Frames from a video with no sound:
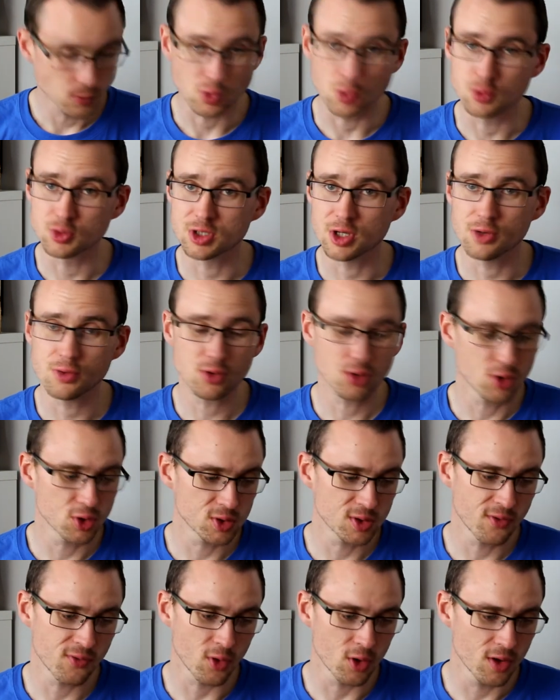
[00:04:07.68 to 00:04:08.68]
Also
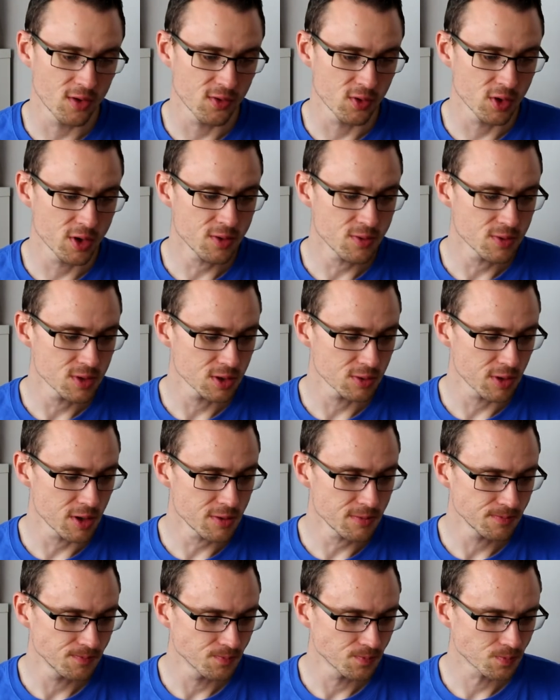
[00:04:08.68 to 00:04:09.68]
cooked with olive oil as
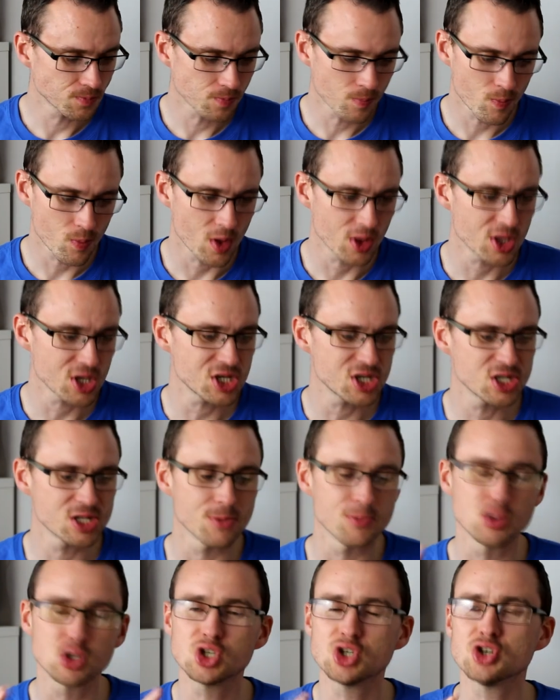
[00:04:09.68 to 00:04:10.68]
well. This is
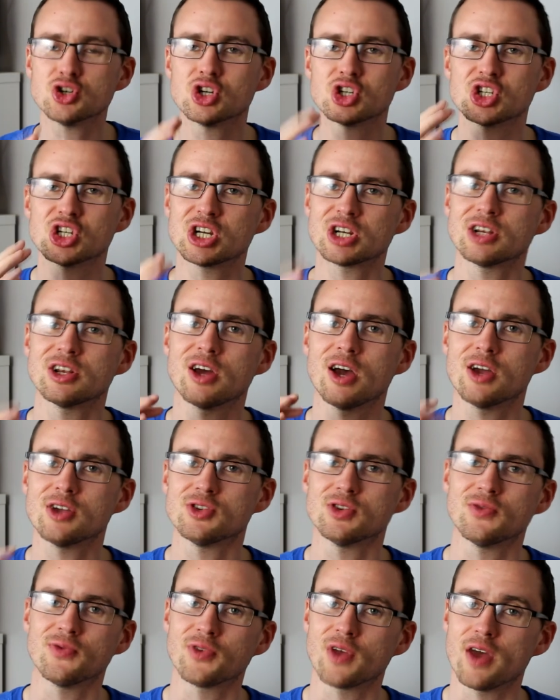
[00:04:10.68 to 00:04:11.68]
the mature cheddar
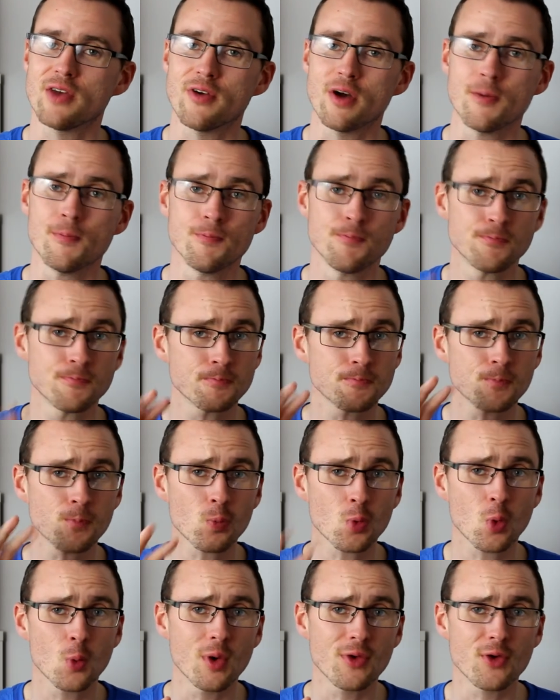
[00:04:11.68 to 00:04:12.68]
onion flavour.
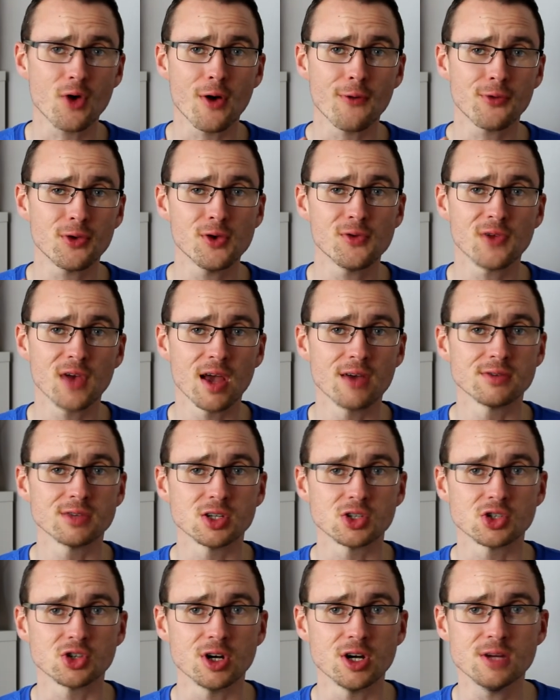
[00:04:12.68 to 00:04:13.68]
We've got a few flavours
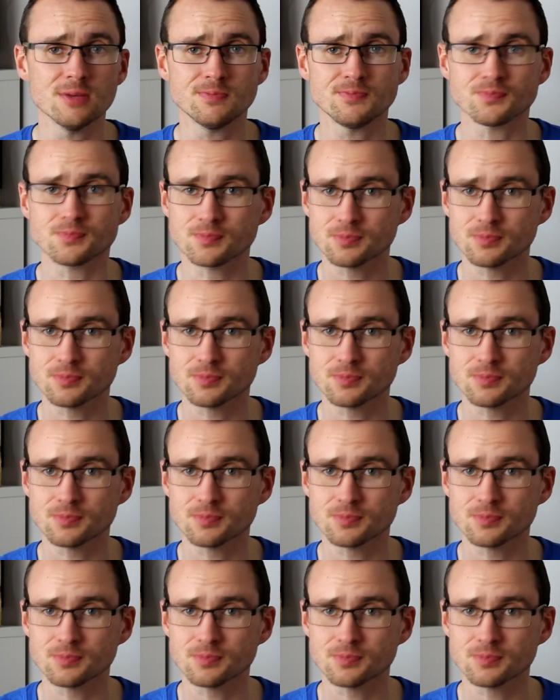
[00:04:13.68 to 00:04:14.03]
to try.